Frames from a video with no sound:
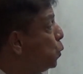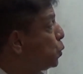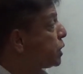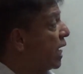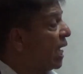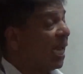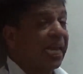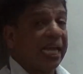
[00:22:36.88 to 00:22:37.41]

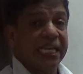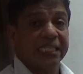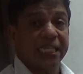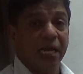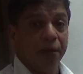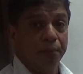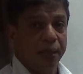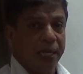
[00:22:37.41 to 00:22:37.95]
sin a
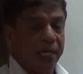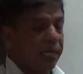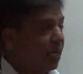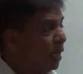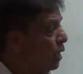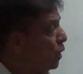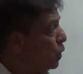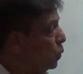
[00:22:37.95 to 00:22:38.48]
sin b.
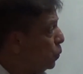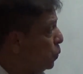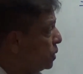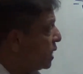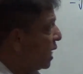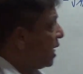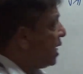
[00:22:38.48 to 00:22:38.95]
2 sin